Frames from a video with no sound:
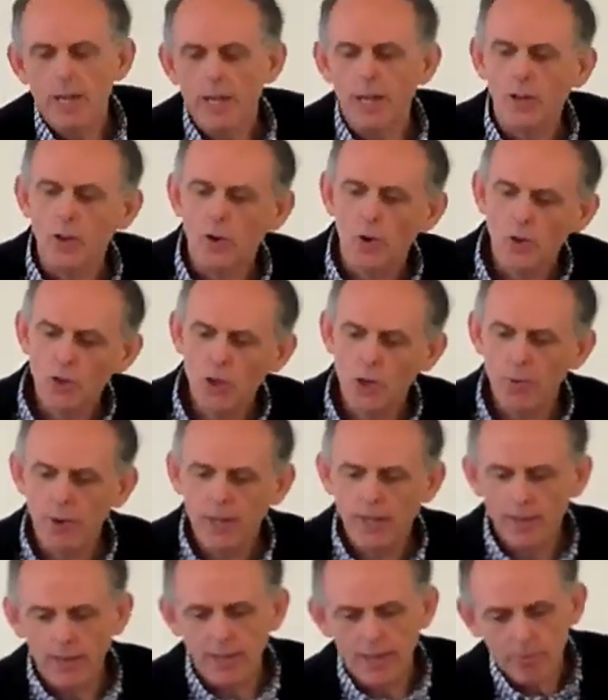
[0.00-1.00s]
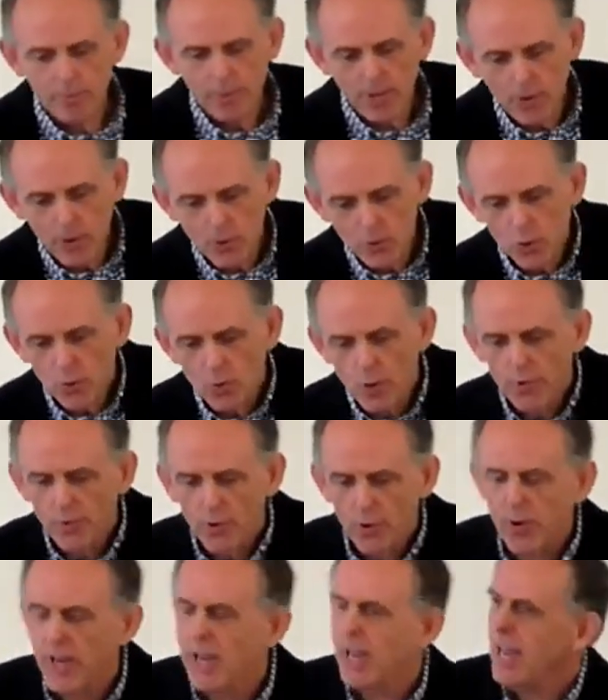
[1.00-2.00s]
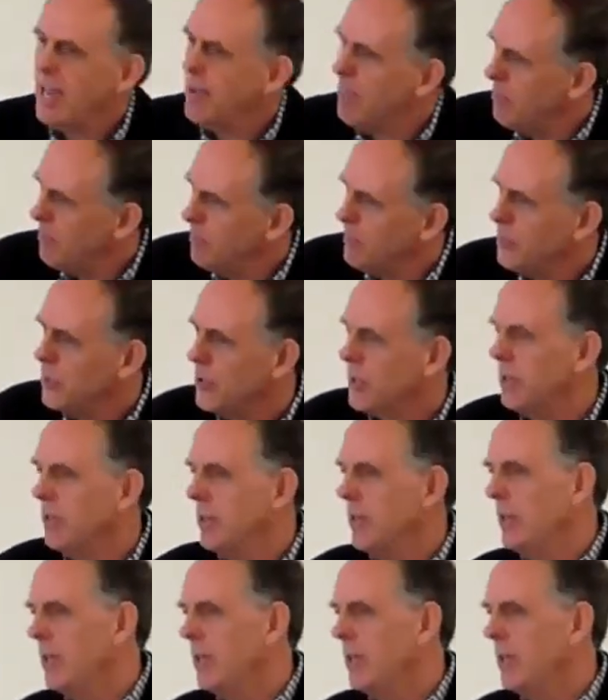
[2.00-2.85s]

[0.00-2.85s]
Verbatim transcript: And consequently, we also have great hymns,